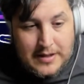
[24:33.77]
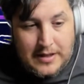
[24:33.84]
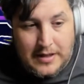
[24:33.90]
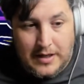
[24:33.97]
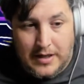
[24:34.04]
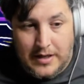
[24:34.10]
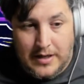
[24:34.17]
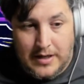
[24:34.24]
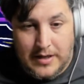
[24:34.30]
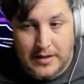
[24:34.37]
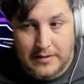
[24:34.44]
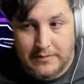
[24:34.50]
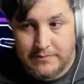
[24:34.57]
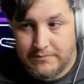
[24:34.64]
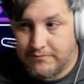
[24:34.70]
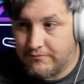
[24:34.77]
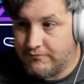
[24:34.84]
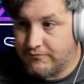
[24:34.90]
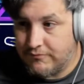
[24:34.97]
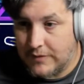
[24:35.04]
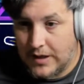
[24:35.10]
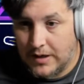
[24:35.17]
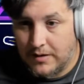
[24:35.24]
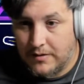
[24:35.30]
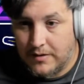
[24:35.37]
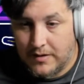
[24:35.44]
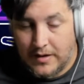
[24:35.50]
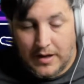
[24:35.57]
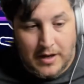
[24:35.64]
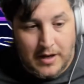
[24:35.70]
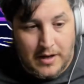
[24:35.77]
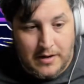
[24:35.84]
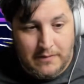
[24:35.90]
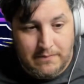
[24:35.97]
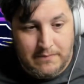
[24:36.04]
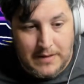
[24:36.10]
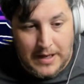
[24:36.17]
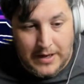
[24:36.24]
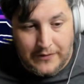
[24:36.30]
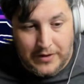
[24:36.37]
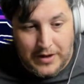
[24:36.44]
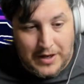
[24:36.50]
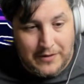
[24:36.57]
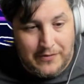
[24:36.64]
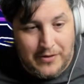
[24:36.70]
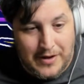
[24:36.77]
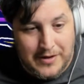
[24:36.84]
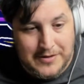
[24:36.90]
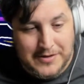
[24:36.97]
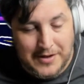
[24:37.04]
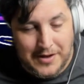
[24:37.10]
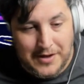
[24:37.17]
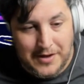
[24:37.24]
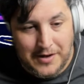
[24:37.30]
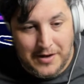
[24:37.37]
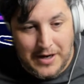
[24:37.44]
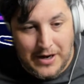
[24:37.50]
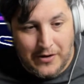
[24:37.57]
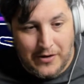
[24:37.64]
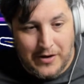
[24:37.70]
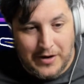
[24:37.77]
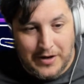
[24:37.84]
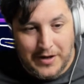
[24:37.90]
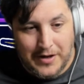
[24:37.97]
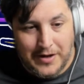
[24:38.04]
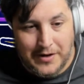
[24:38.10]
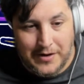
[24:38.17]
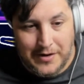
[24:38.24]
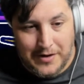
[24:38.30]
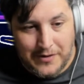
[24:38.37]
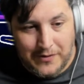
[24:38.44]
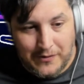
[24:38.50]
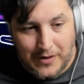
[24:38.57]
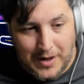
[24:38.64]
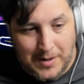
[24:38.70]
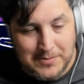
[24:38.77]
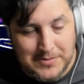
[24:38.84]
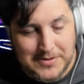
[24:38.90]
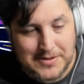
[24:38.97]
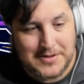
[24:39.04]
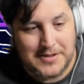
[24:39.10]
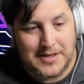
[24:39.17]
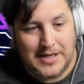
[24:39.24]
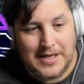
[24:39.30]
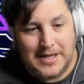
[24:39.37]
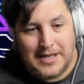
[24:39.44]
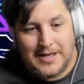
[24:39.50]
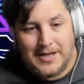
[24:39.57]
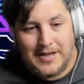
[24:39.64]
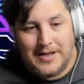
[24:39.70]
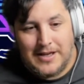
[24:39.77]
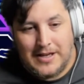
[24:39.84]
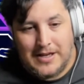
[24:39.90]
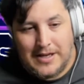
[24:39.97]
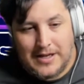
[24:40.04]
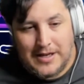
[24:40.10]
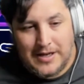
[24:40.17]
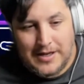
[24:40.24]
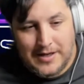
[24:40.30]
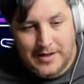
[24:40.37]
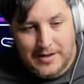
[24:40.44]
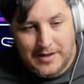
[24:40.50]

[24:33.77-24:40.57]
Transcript: Uh, yeah, uh, I have a lot of thoughts on Eric and Rob's uh,